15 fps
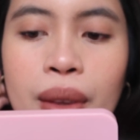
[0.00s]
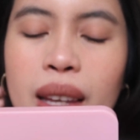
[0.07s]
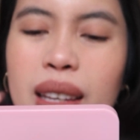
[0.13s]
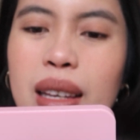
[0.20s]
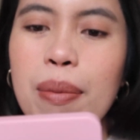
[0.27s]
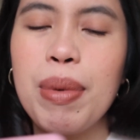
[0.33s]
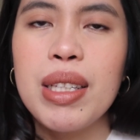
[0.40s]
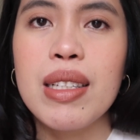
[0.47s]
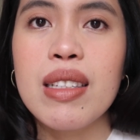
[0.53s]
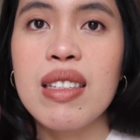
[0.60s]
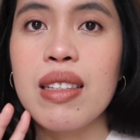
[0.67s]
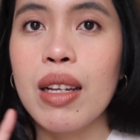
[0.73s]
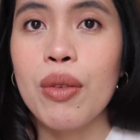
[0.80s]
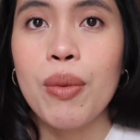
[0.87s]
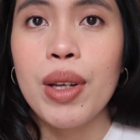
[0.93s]
yeah, but it's
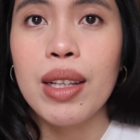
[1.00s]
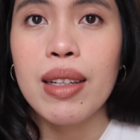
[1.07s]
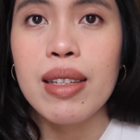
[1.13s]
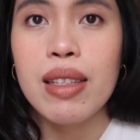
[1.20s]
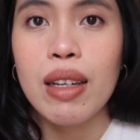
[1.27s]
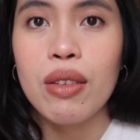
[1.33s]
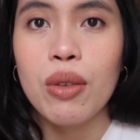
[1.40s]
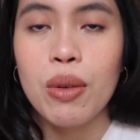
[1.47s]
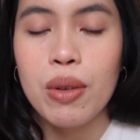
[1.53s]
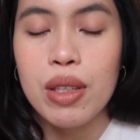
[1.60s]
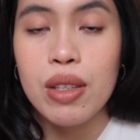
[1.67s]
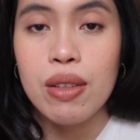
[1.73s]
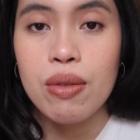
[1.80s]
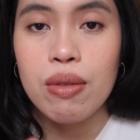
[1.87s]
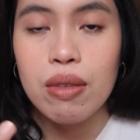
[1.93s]
not weightless at all.
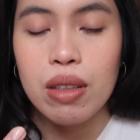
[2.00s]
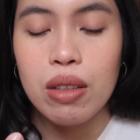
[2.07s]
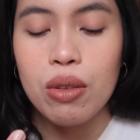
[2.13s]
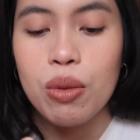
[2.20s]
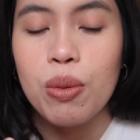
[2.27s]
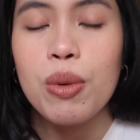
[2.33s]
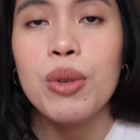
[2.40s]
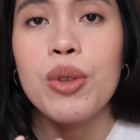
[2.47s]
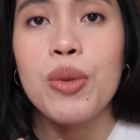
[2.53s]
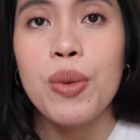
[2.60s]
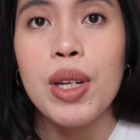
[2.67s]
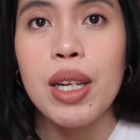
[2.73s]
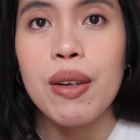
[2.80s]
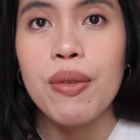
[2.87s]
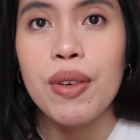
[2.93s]
You would
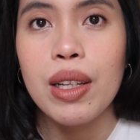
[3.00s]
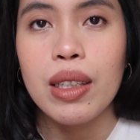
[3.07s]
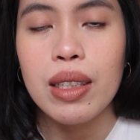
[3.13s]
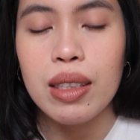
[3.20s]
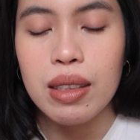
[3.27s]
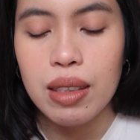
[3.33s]
really feel it.